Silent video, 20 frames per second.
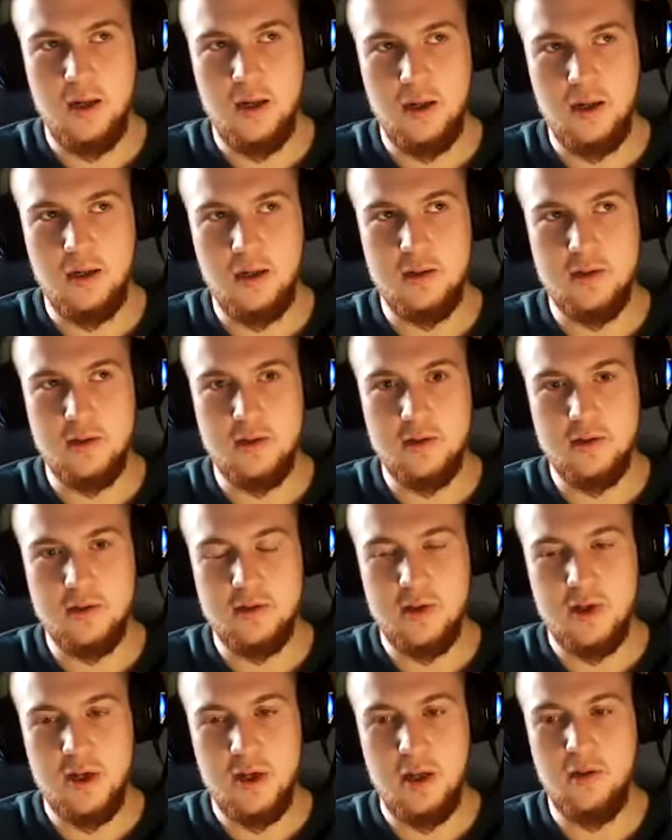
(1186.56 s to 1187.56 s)
And
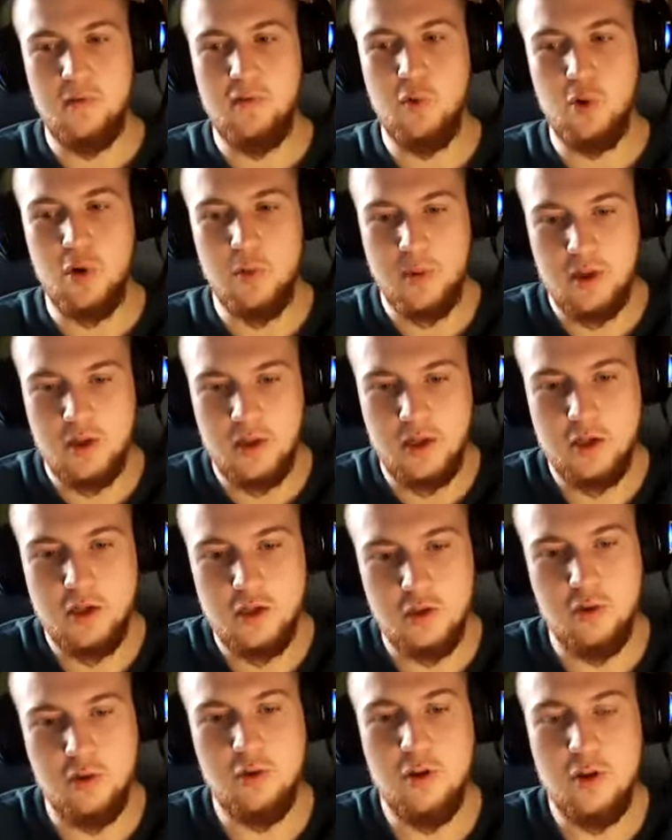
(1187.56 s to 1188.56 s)
if you want to be an
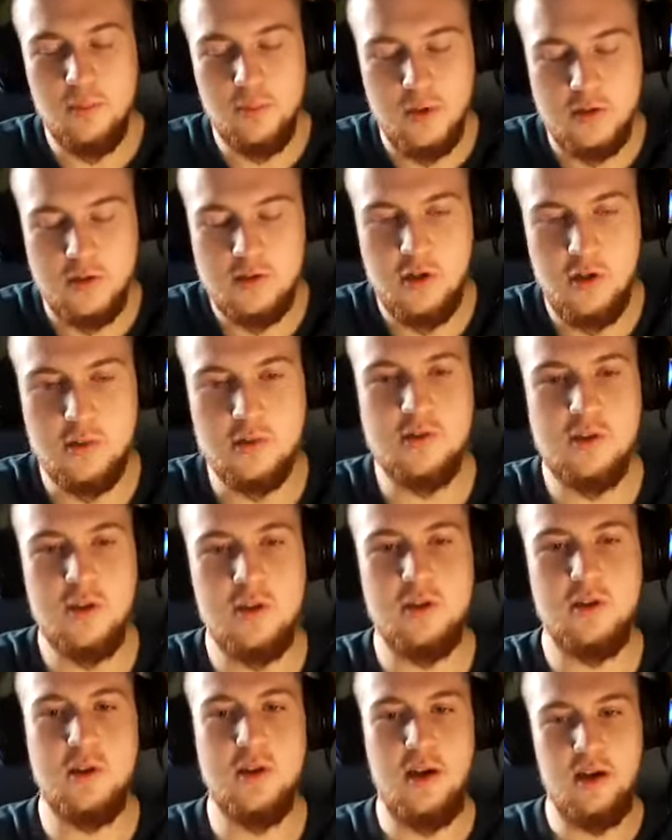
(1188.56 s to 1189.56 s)
astronaut, you must go and
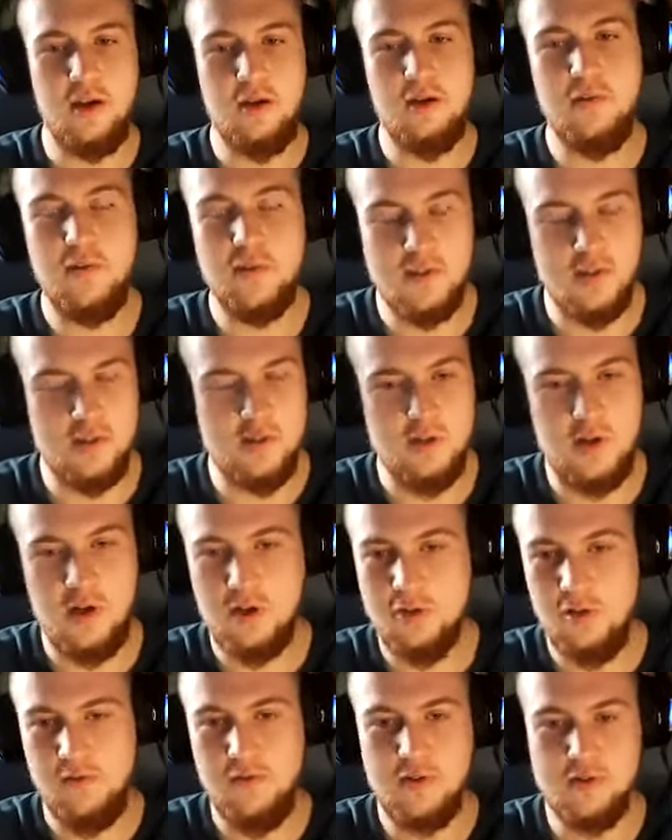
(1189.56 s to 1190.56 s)
study physics or
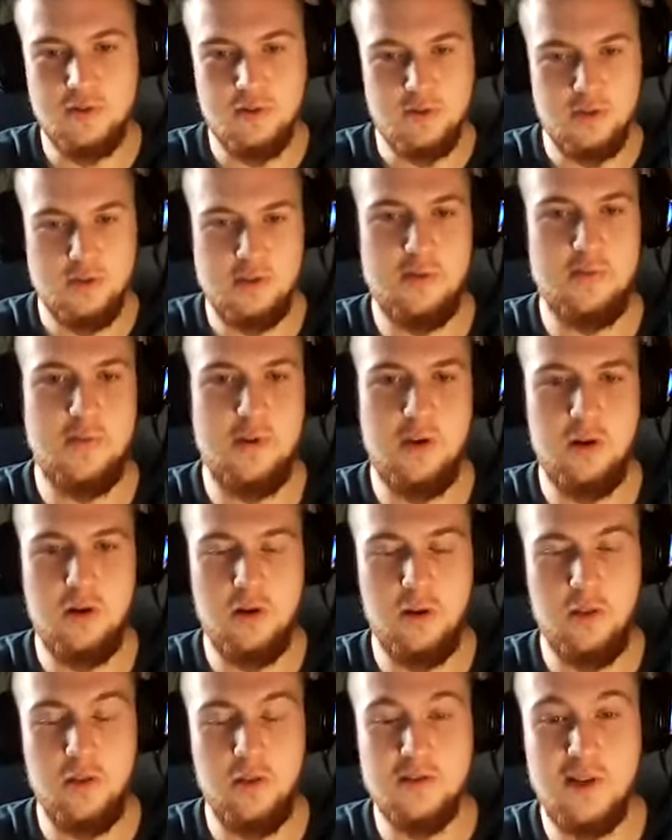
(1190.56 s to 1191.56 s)
astrophysics or something
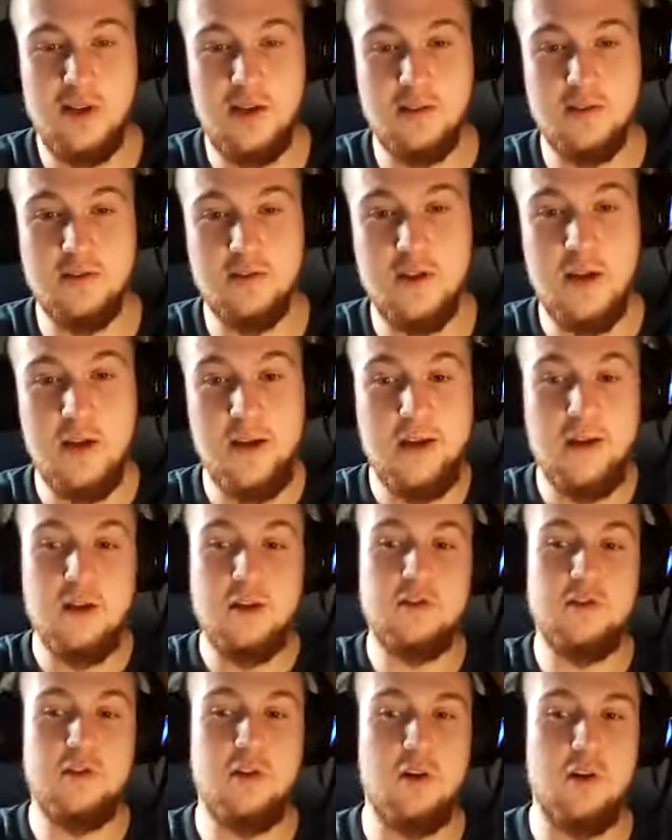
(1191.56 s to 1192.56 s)
along those lines.
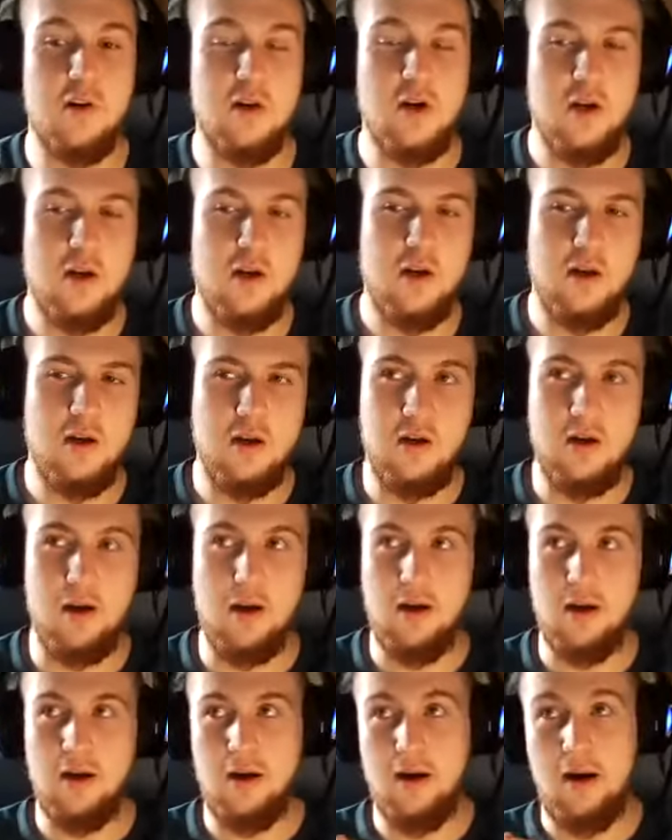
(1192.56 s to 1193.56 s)
So
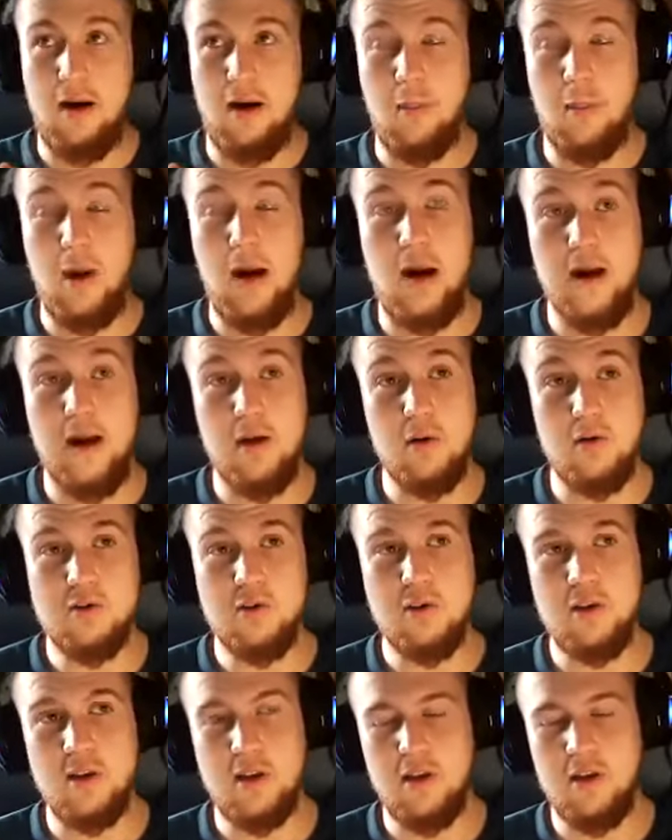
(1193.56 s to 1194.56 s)
I
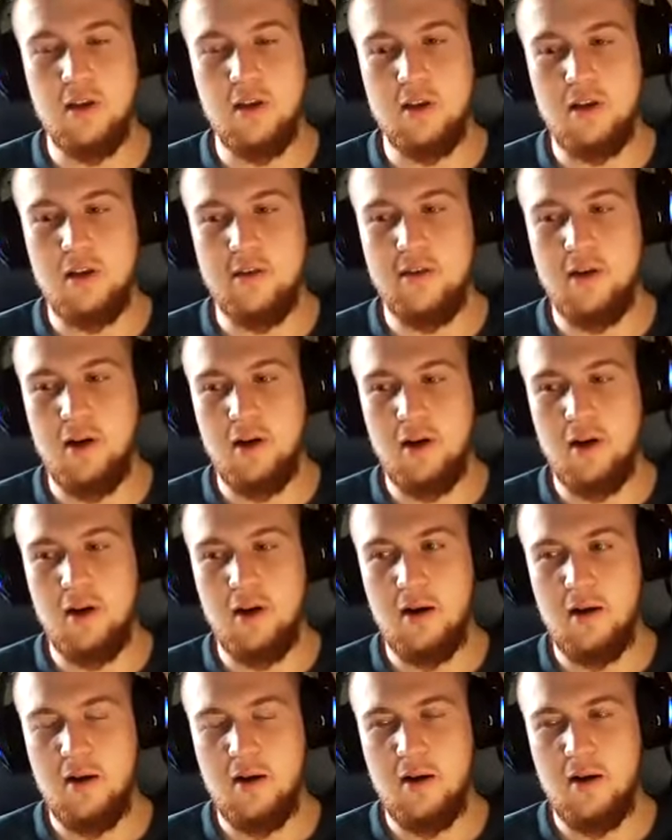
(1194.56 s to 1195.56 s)
also think that they're
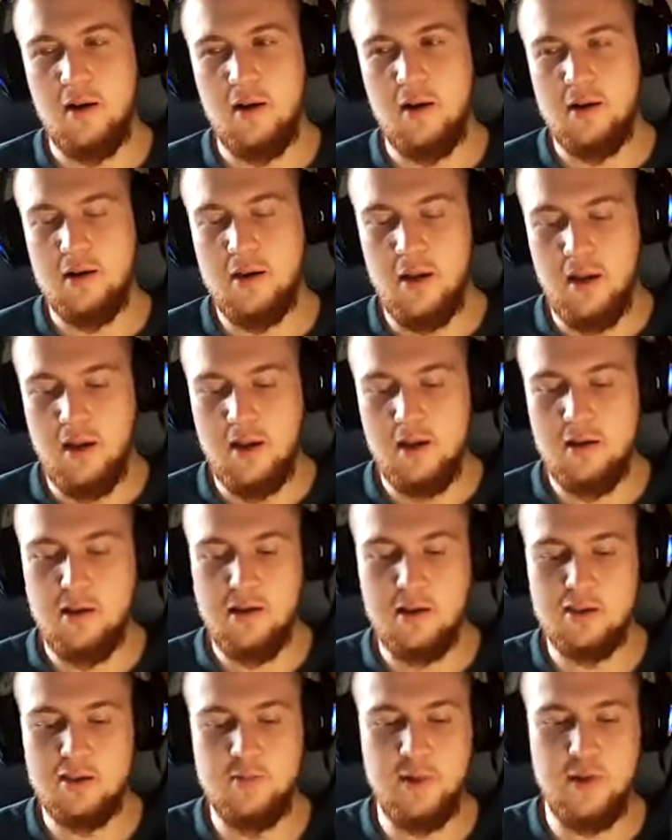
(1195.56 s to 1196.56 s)
getting the
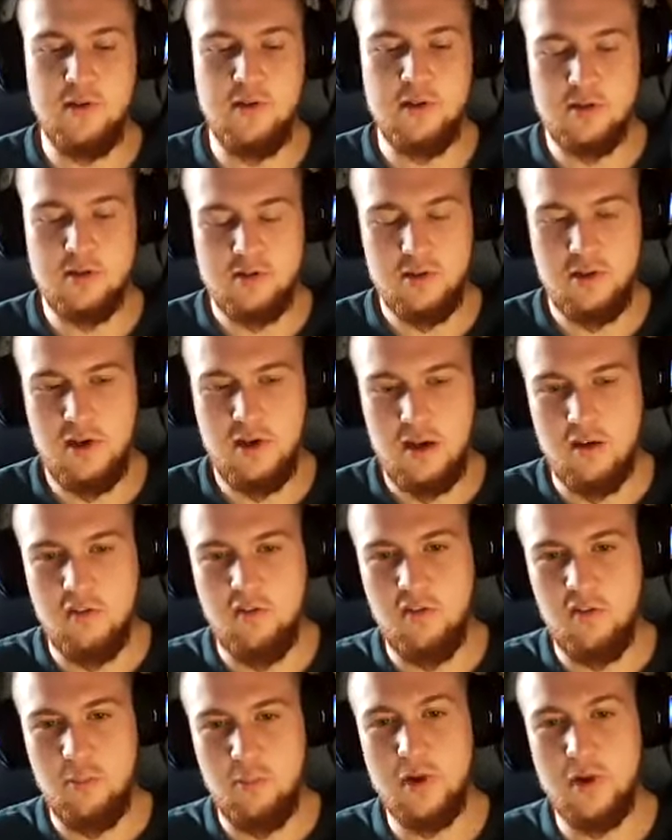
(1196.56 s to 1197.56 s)
experience of like
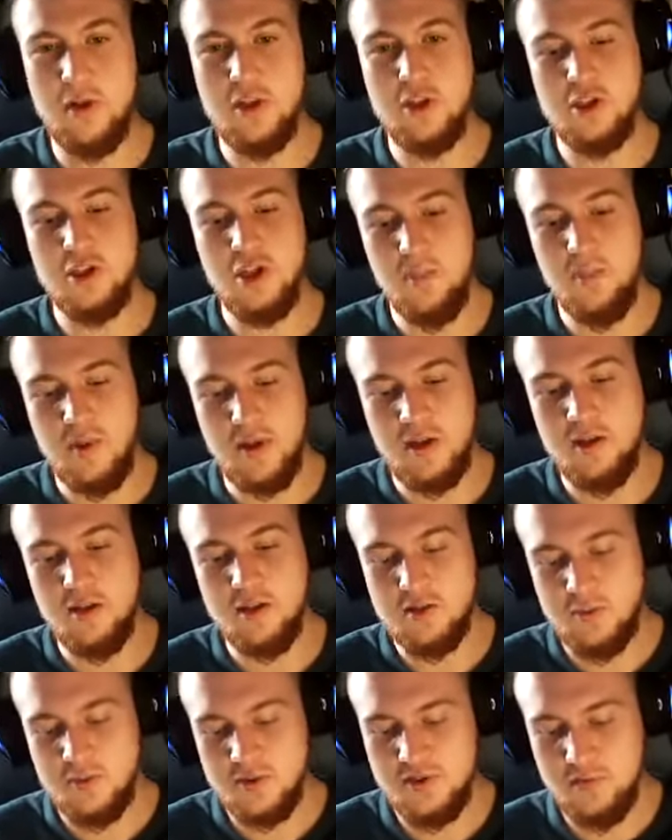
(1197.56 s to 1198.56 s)
an apprenticeship in a
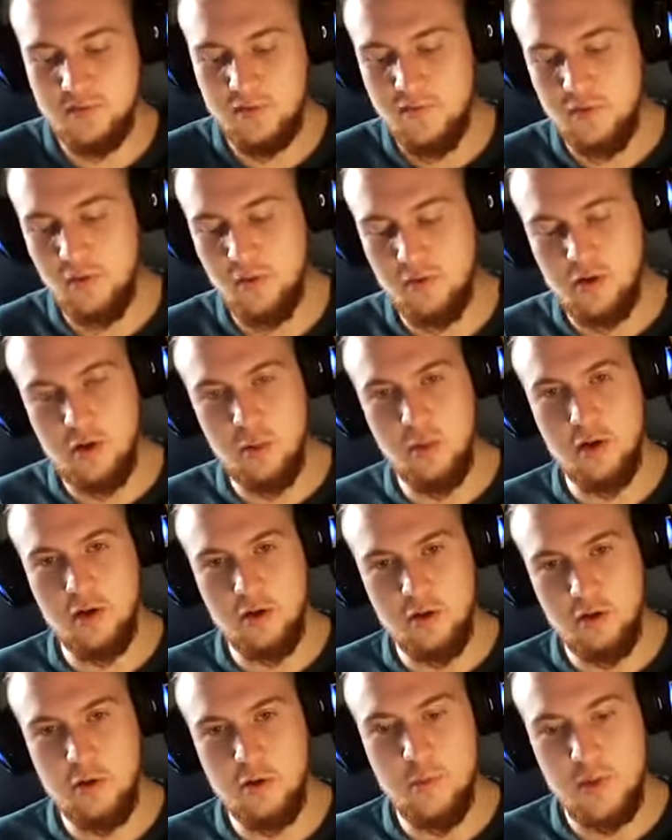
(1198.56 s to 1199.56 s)
specific field that you want
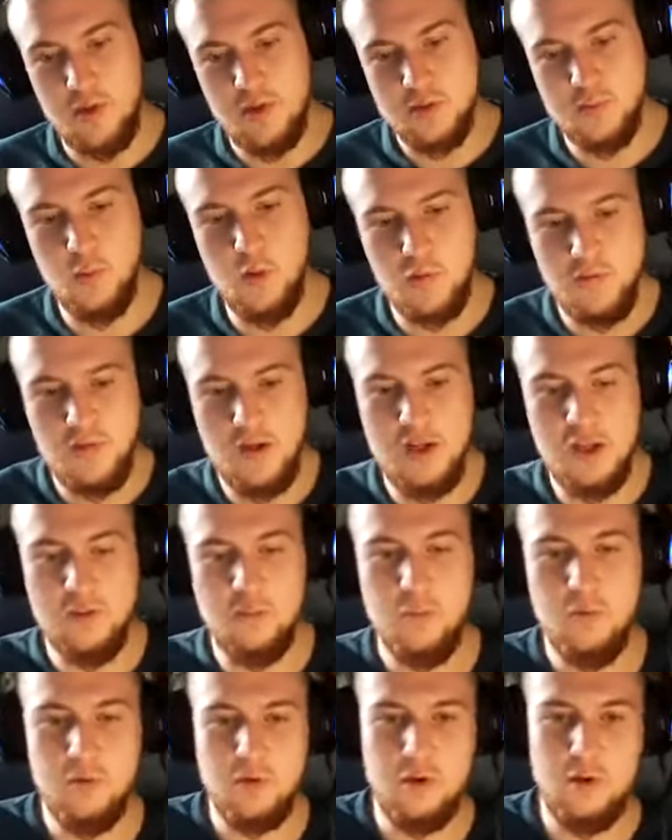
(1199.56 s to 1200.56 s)
to do is more
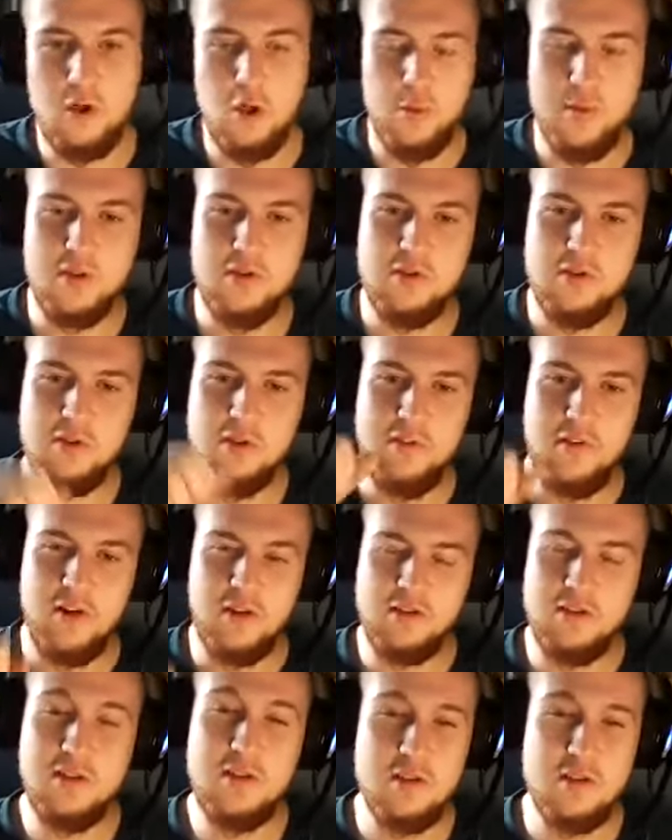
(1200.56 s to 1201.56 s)
valuable than going to
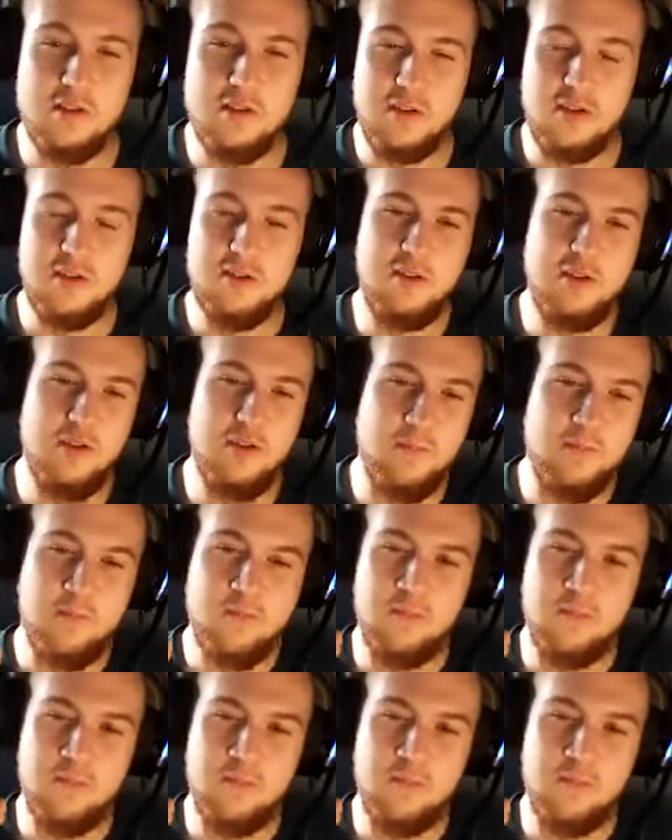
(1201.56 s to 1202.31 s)
university to study